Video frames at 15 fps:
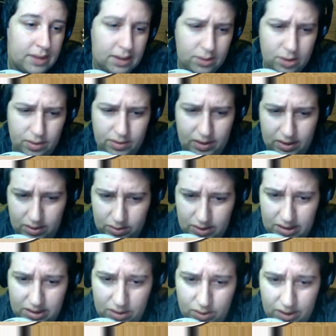Shifting your
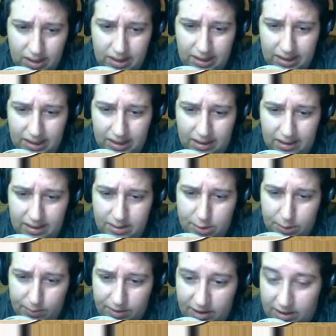seat to try and get a glance
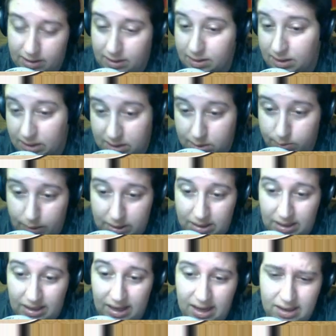of the
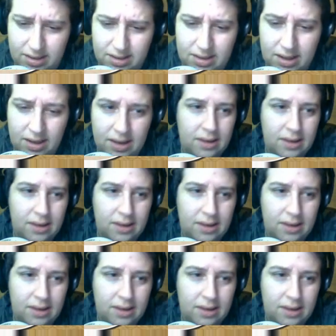unexpected guest.